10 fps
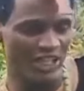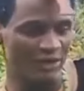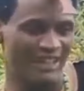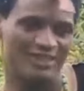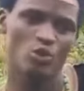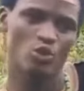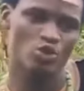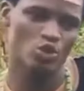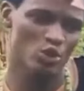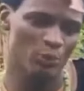him that,
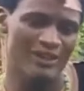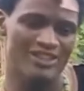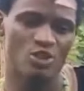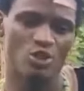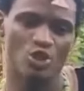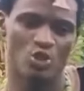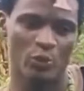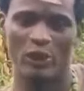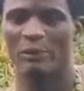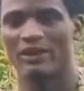so person, you don't
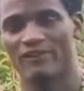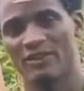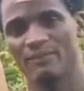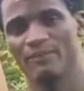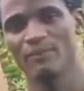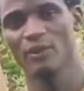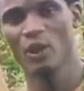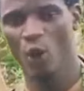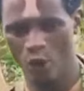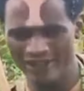spoil my farm.
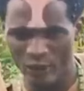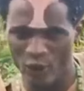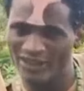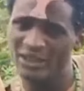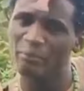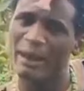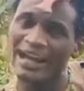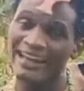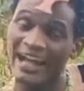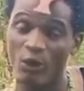On the
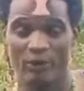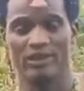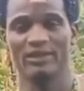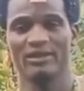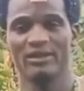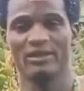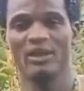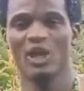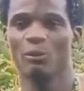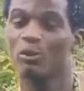manner way.
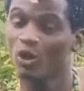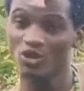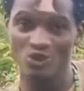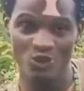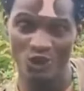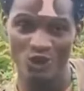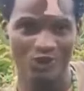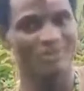Because you know